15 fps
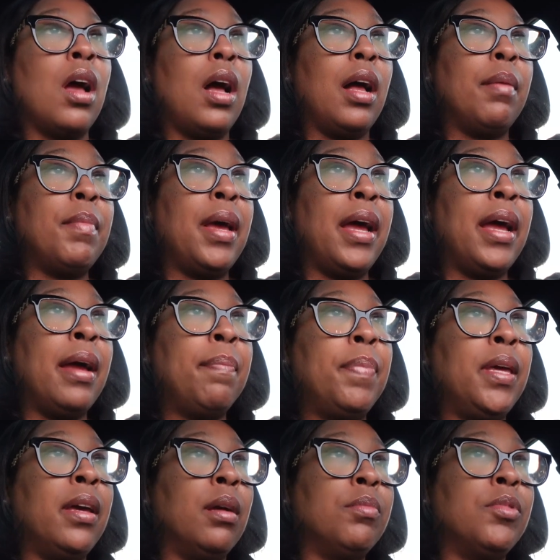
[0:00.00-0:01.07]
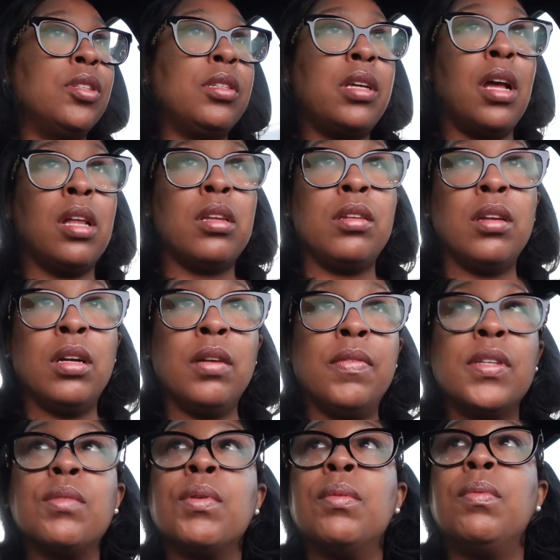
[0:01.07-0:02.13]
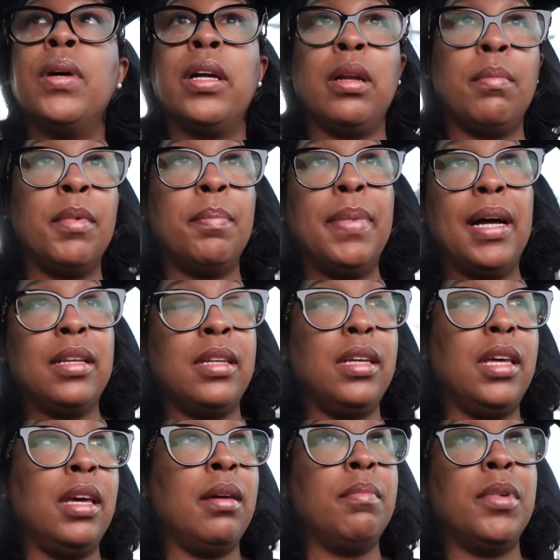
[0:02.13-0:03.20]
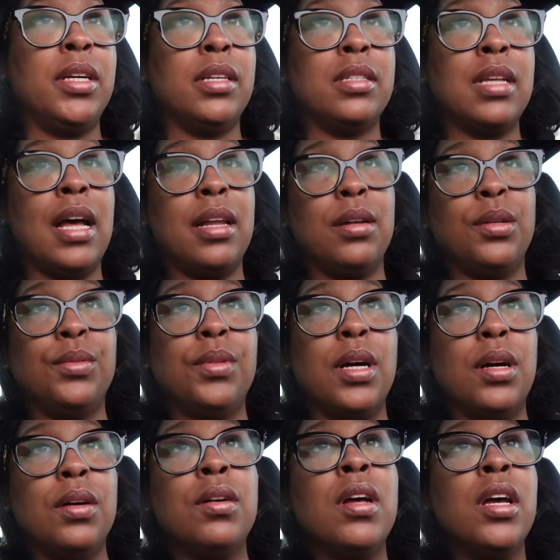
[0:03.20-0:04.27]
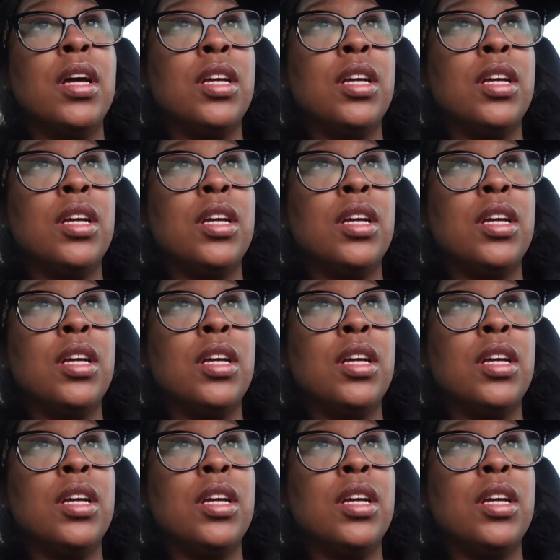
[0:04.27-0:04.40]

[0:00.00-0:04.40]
I'm happy. I'm just kind of nervous with what I'm about to get because I don't know.